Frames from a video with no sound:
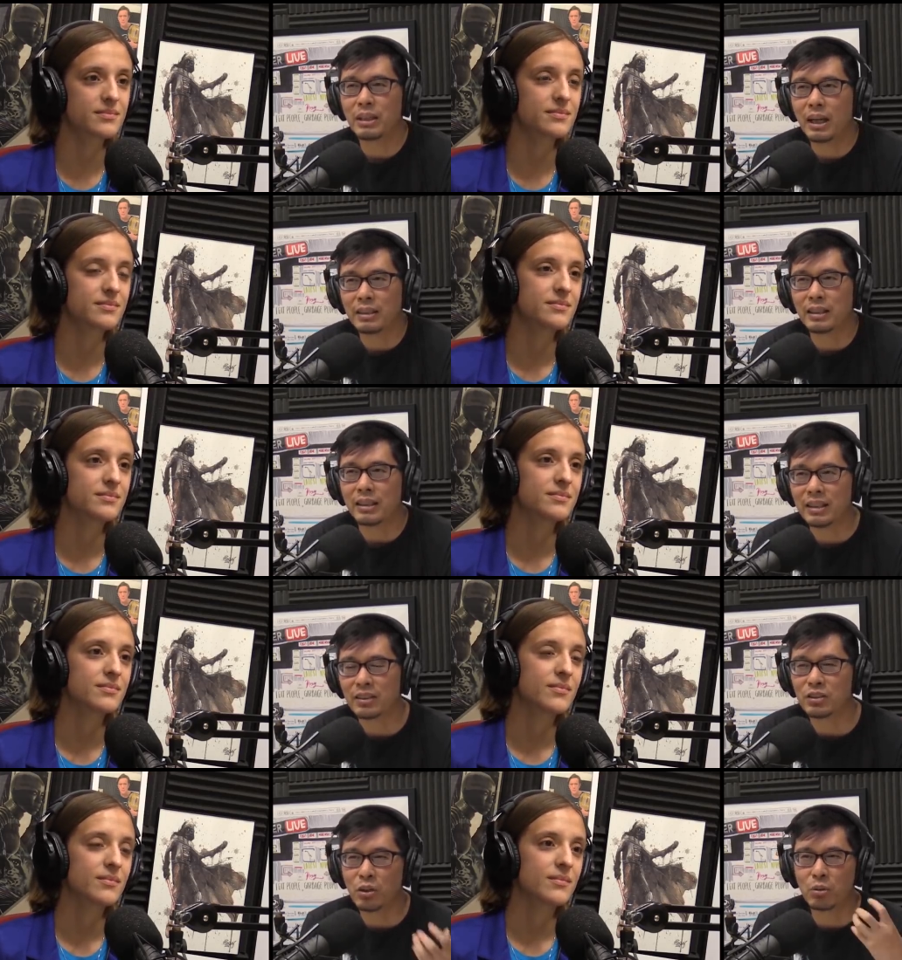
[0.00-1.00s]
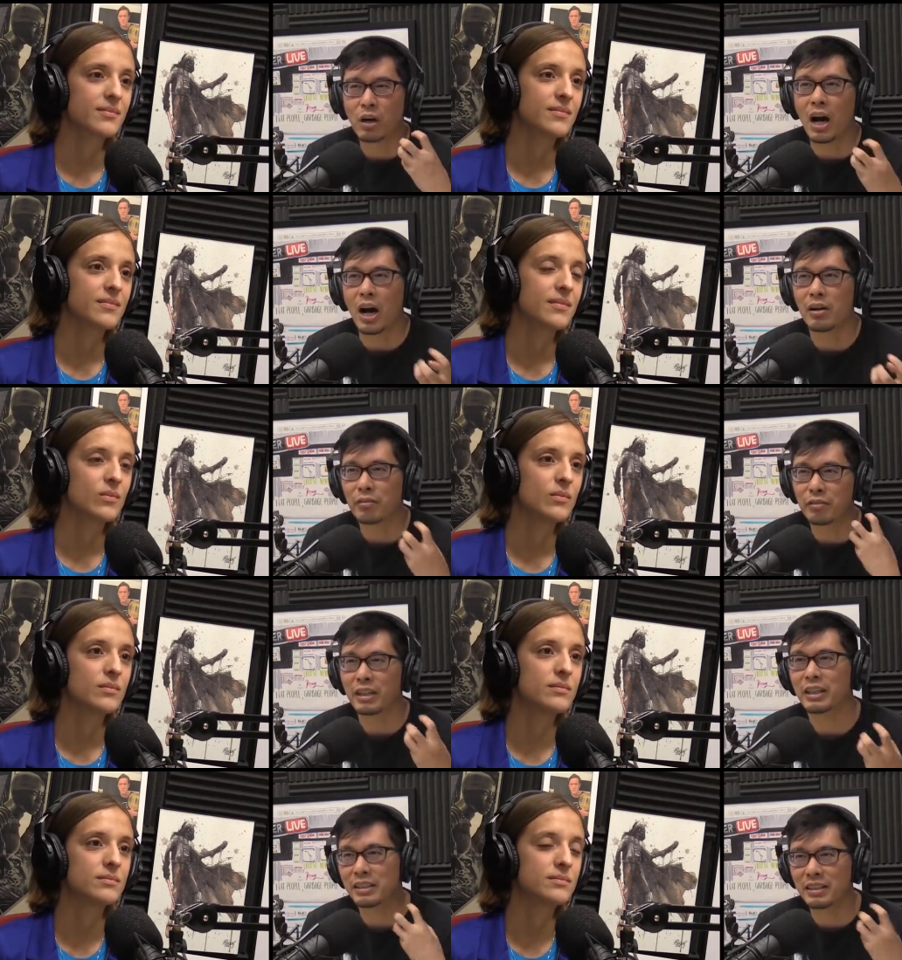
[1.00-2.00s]
Speaker 1: does it, there's no
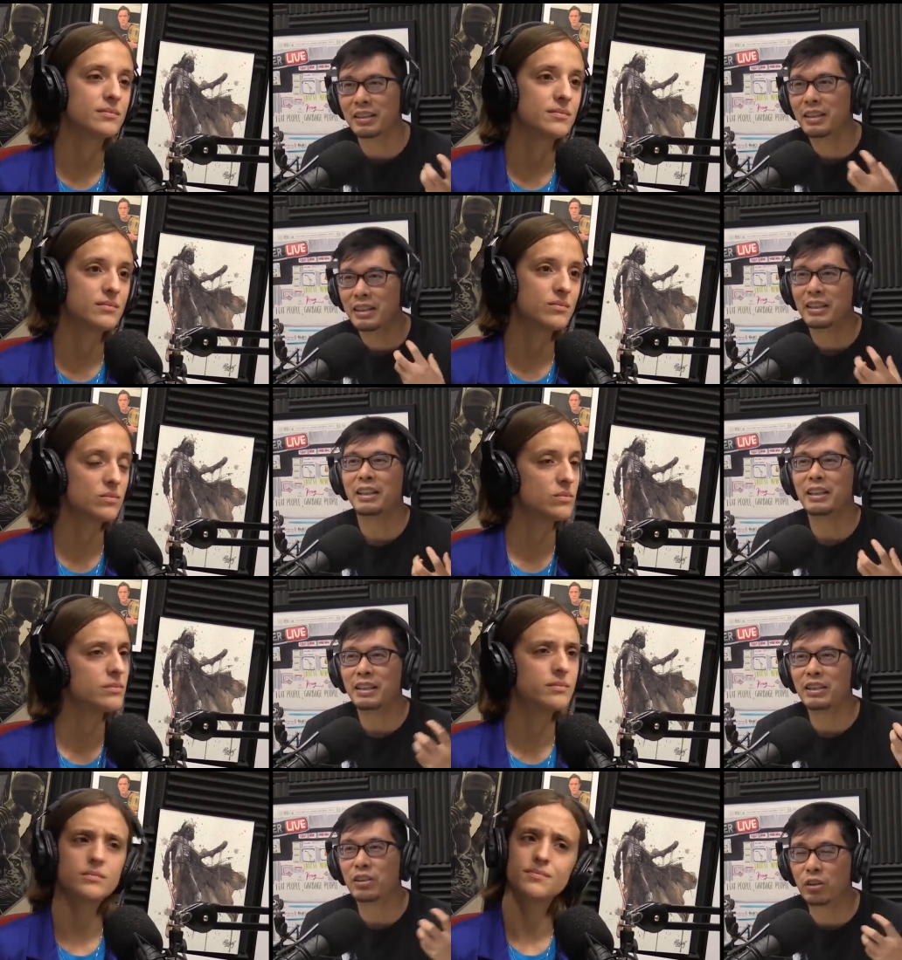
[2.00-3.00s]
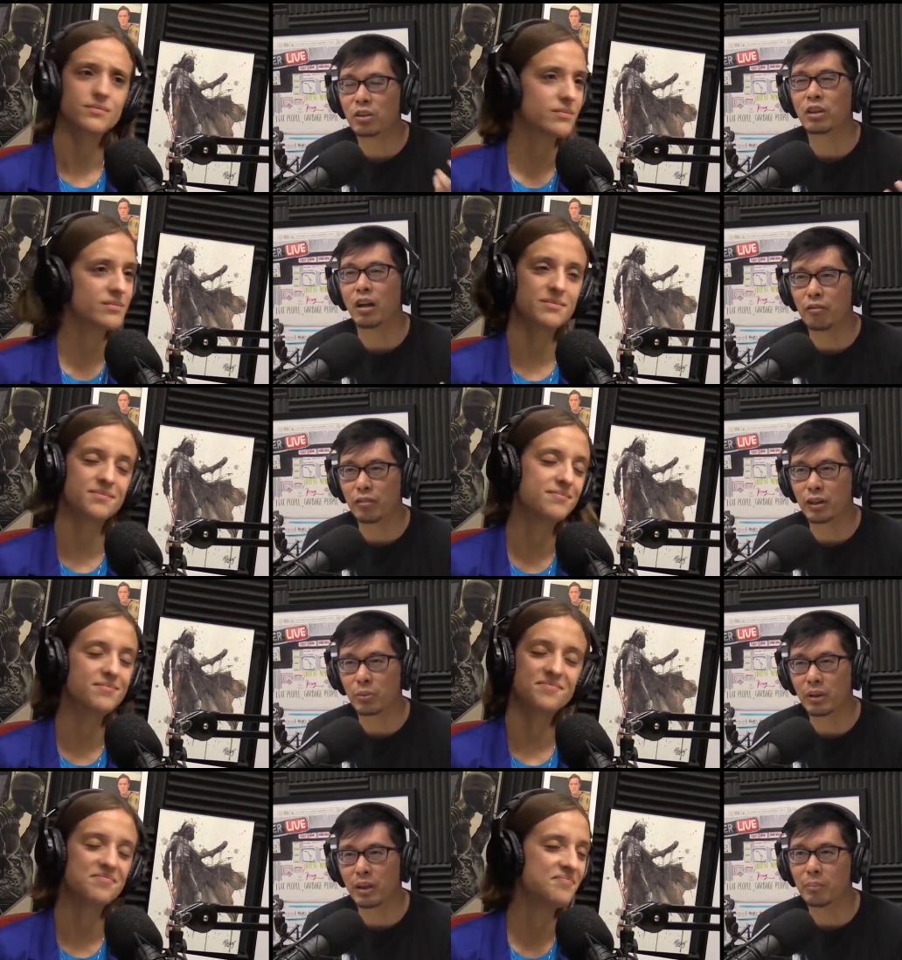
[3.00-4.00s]
conflict internal
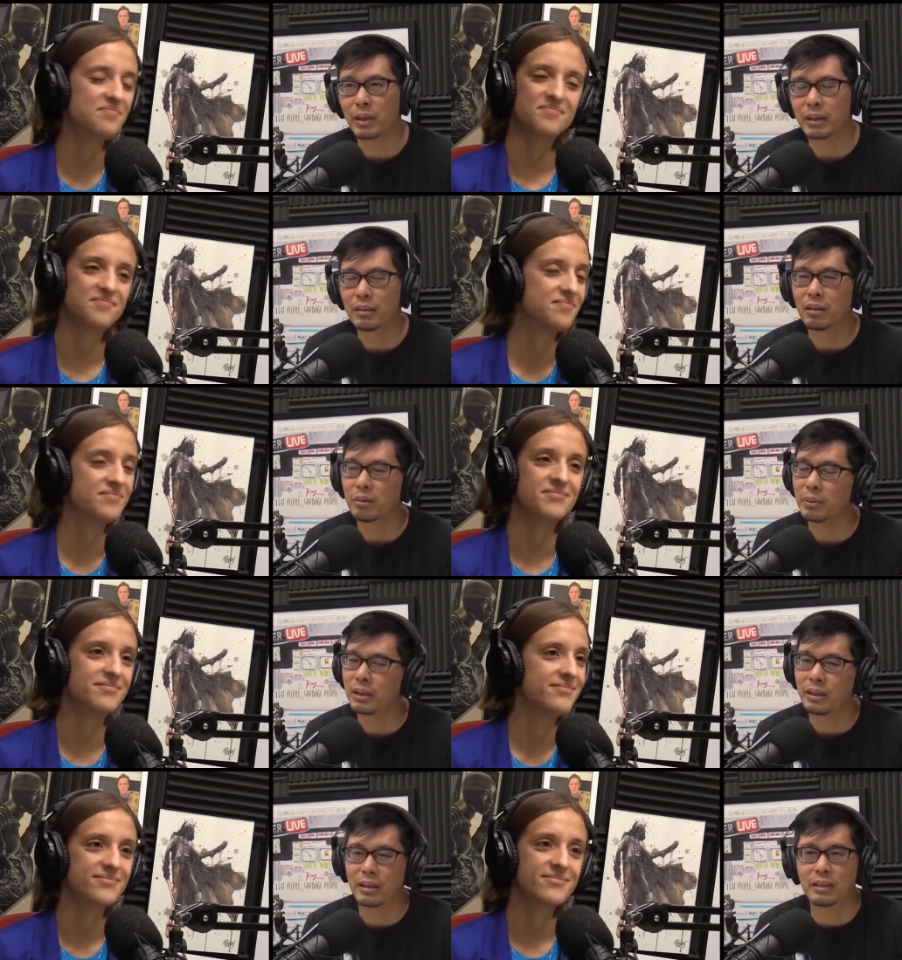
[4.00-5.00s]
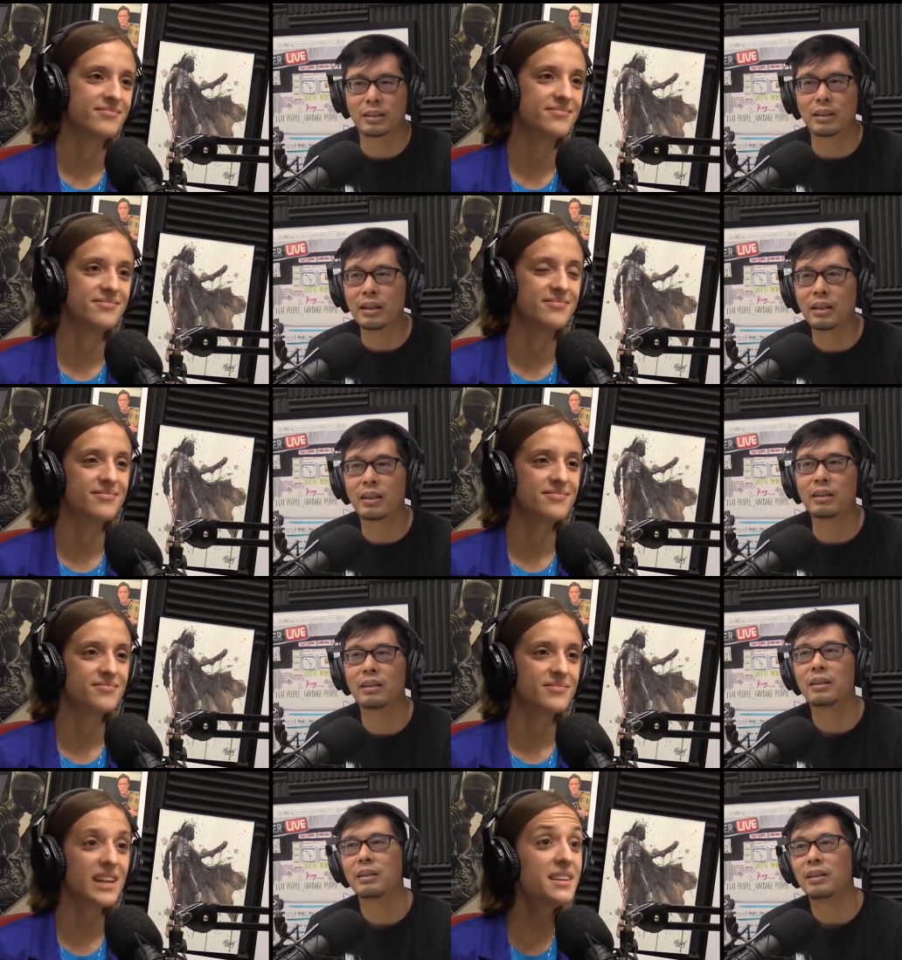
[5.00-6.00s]
conflict with him like oh my god there's a kid
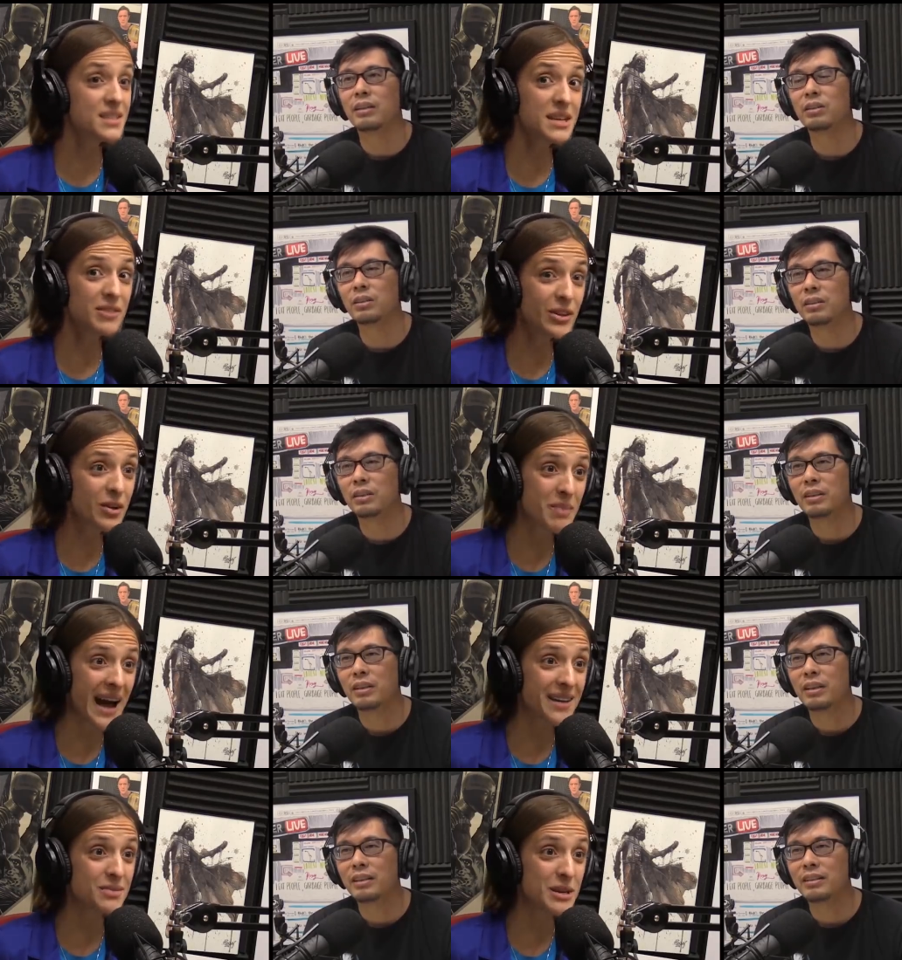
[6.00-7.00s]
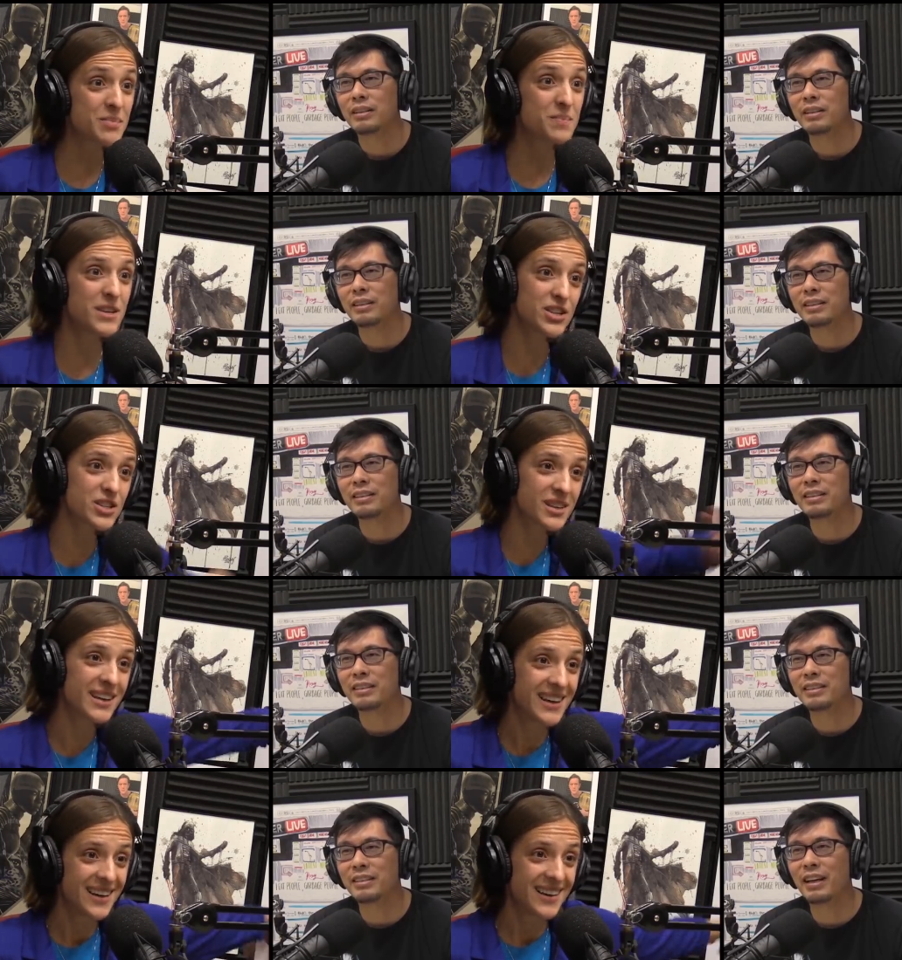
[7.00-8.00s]
Speaker 2: he doesn't she, even look back when he he just
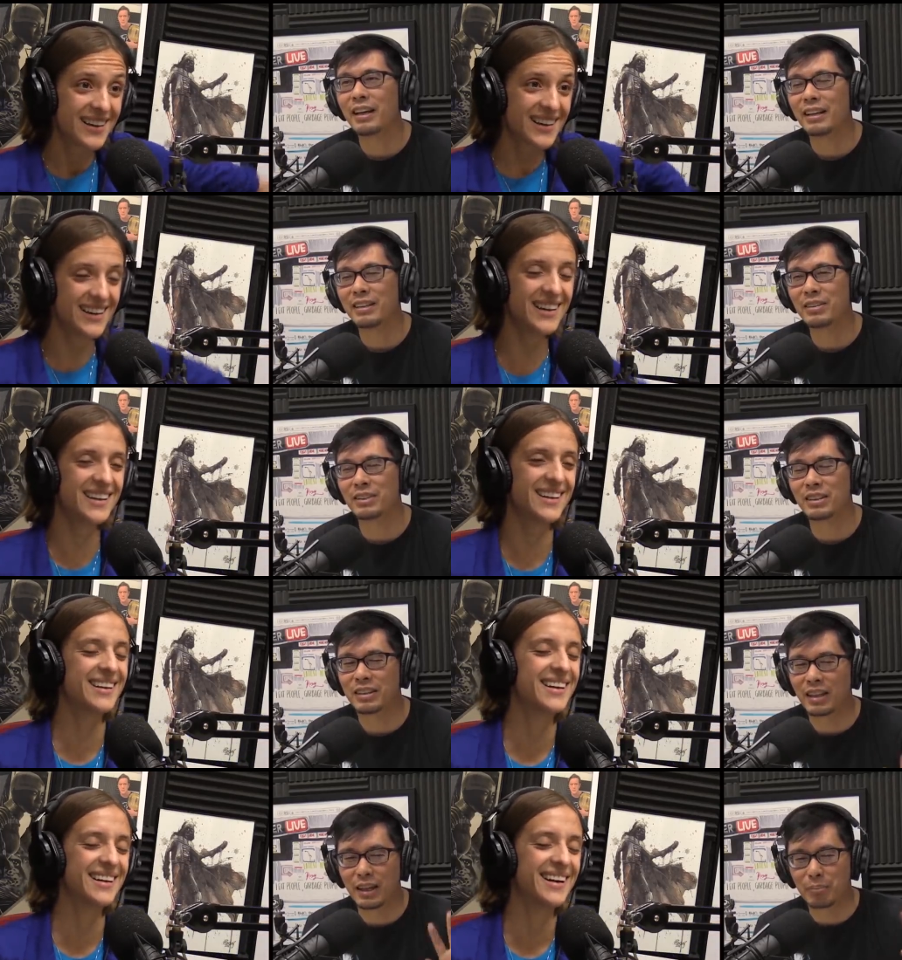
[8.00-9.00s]
Speaker 1: yeah he was just like